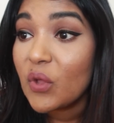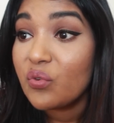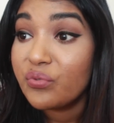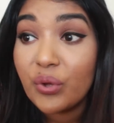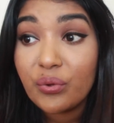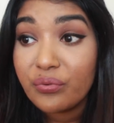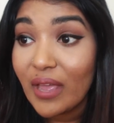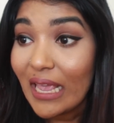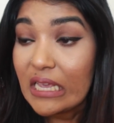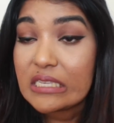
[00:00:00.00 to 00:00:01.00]
full
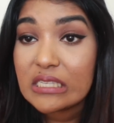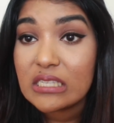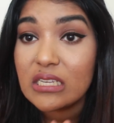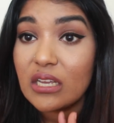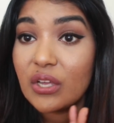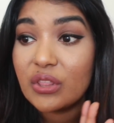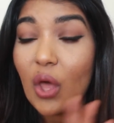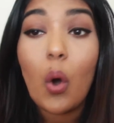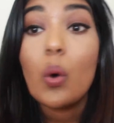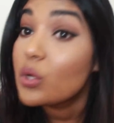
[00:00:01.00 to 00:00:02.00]
face, the
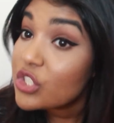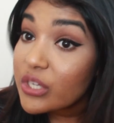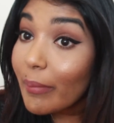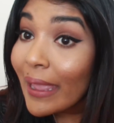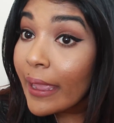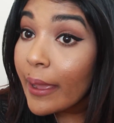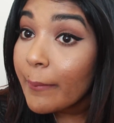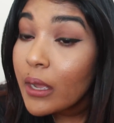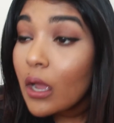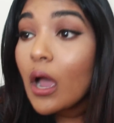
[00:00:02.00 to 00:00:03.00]
whole shabam.